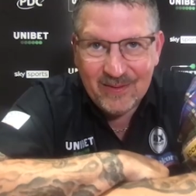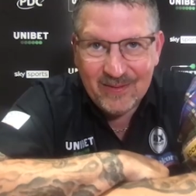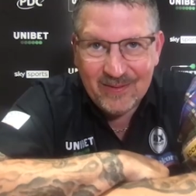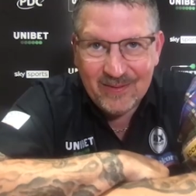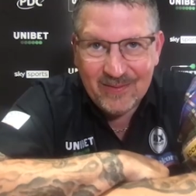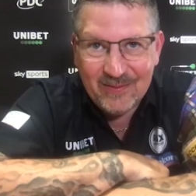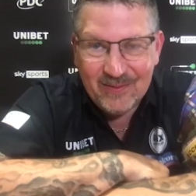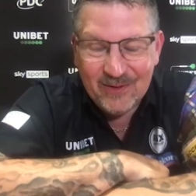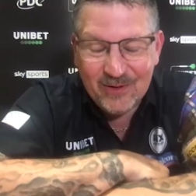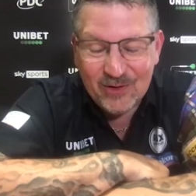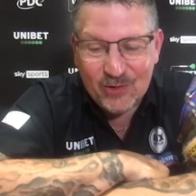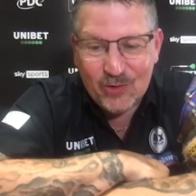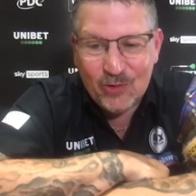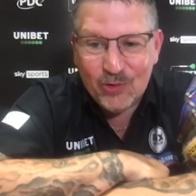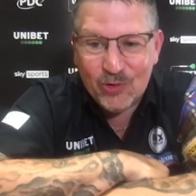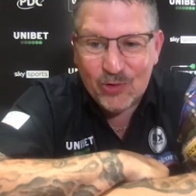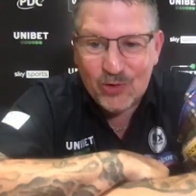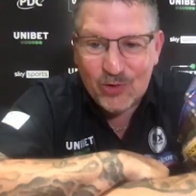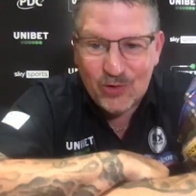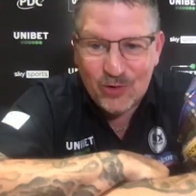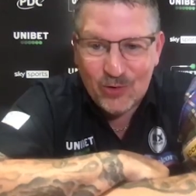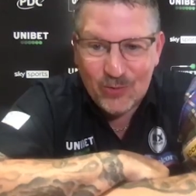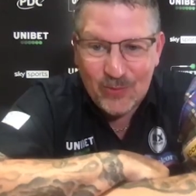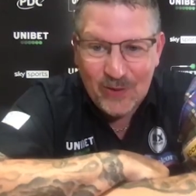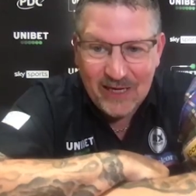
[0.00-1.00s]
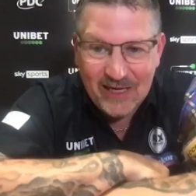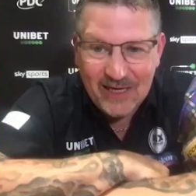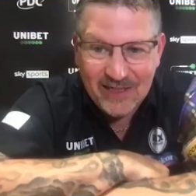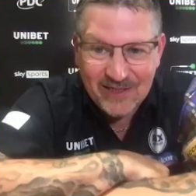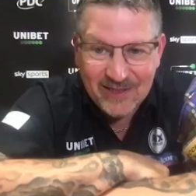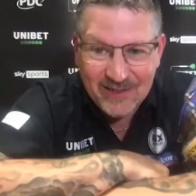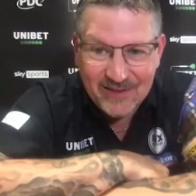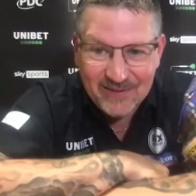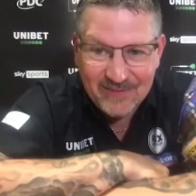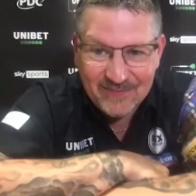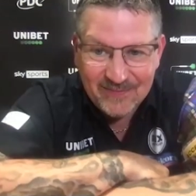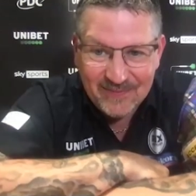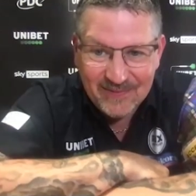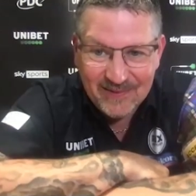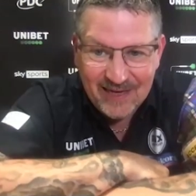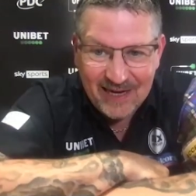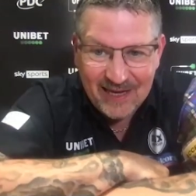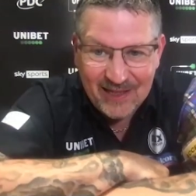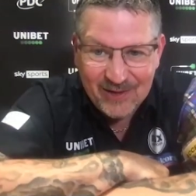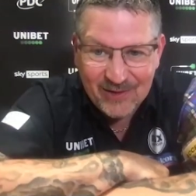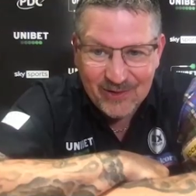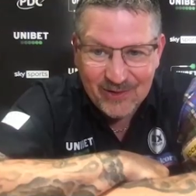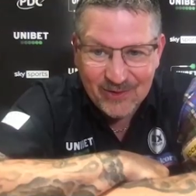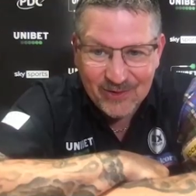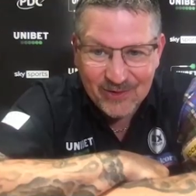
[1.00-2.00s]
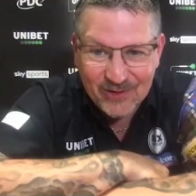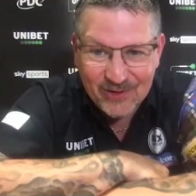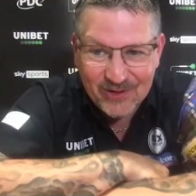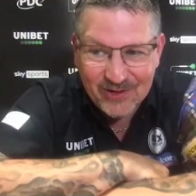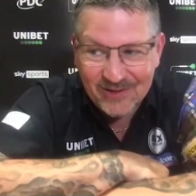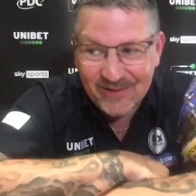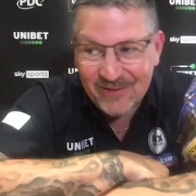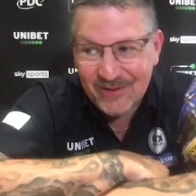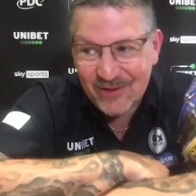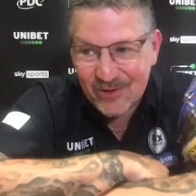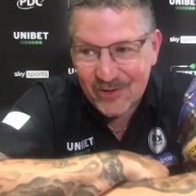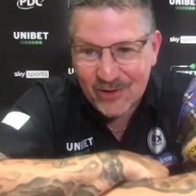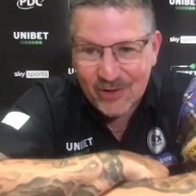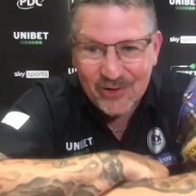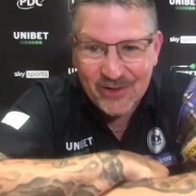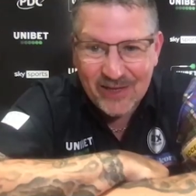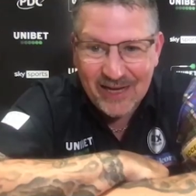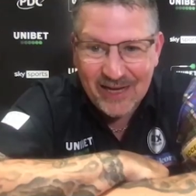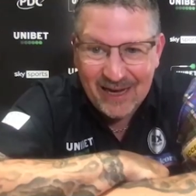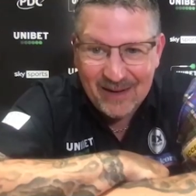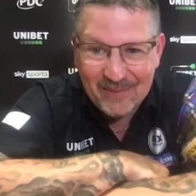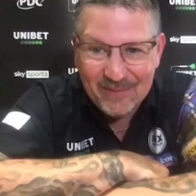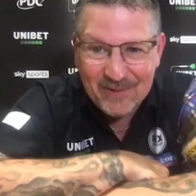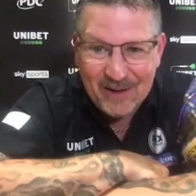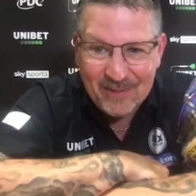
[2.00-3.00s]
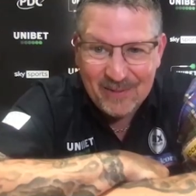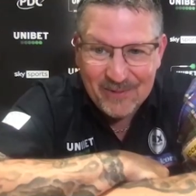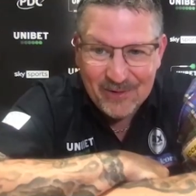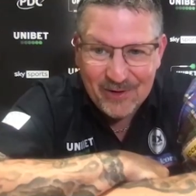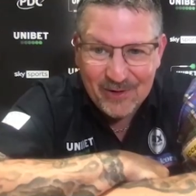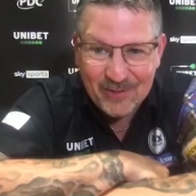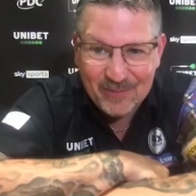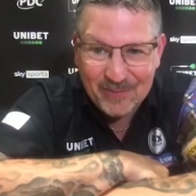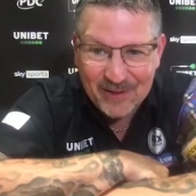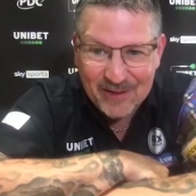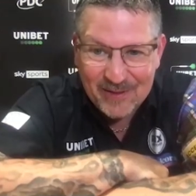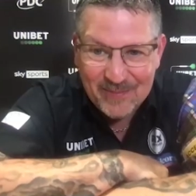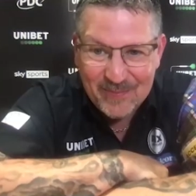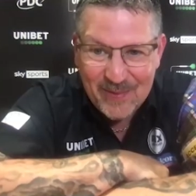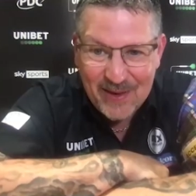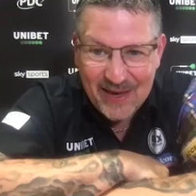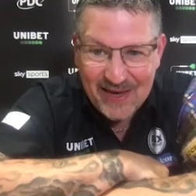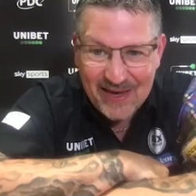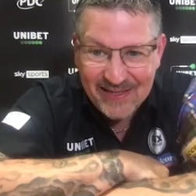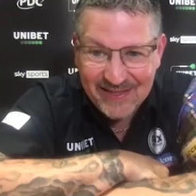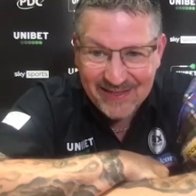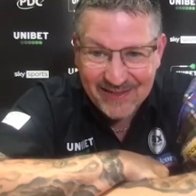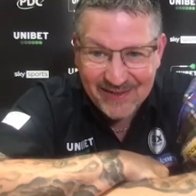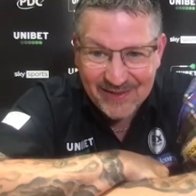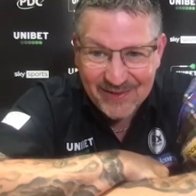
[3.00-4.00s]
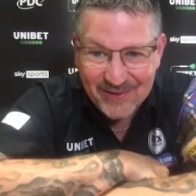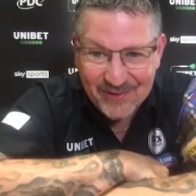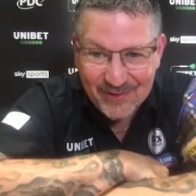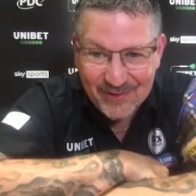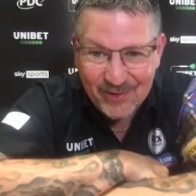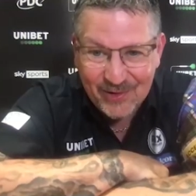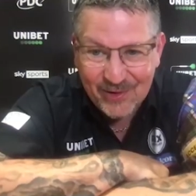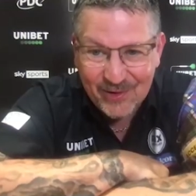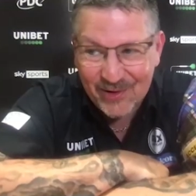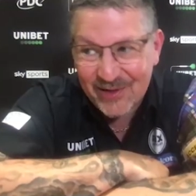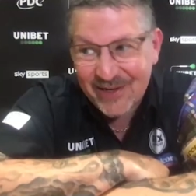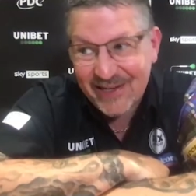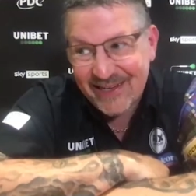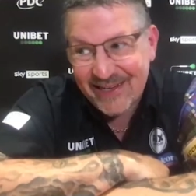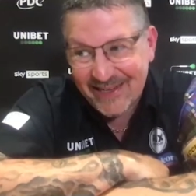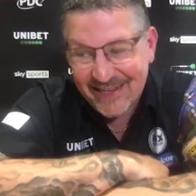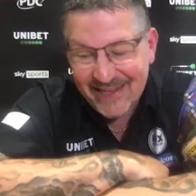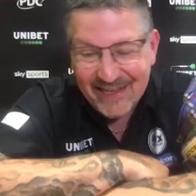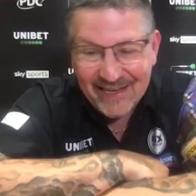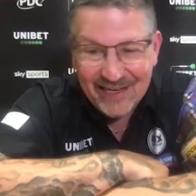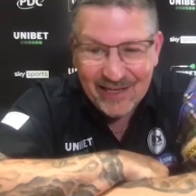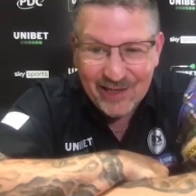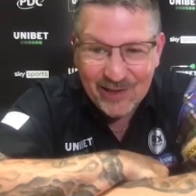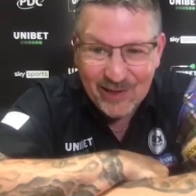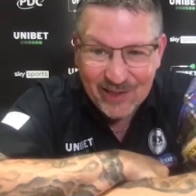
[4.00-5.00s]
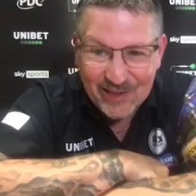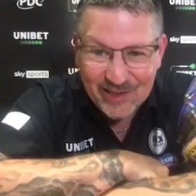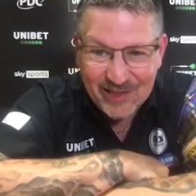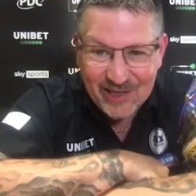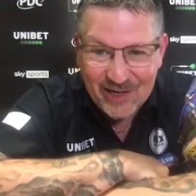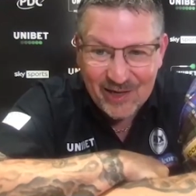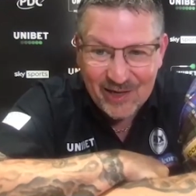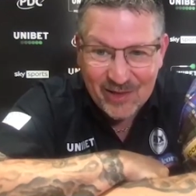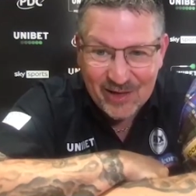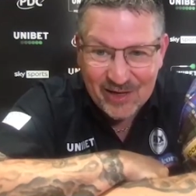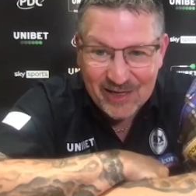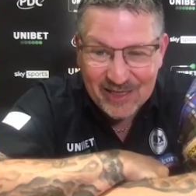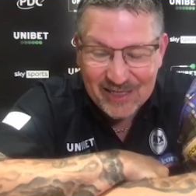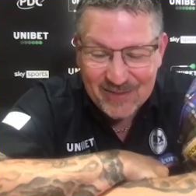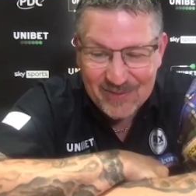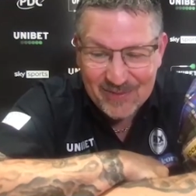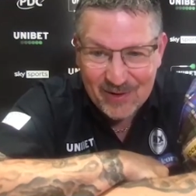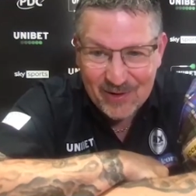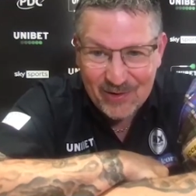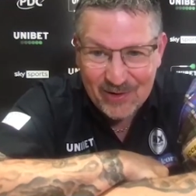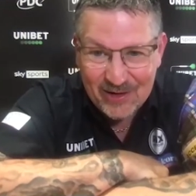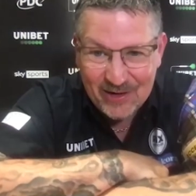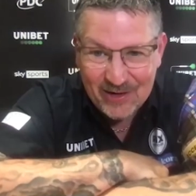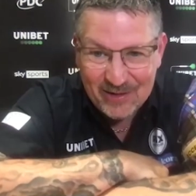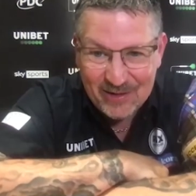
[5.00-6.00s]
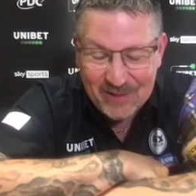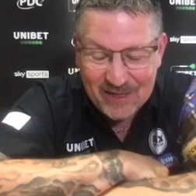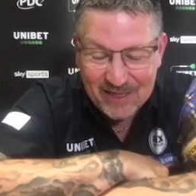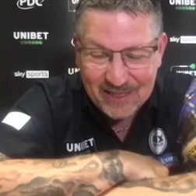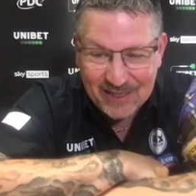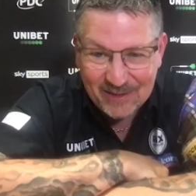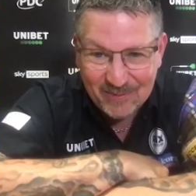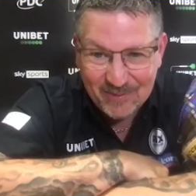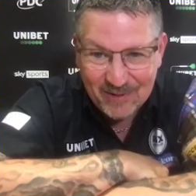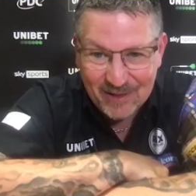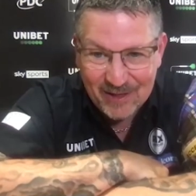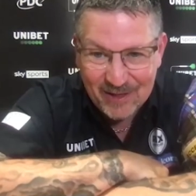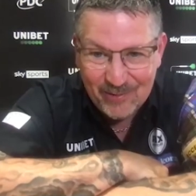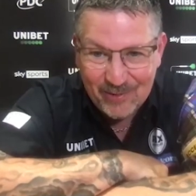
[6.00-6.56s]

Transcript: Well, it goes two ways. Yeah, he goes, sod that, I'm coming out and playing better, or he thinks about it and makes him play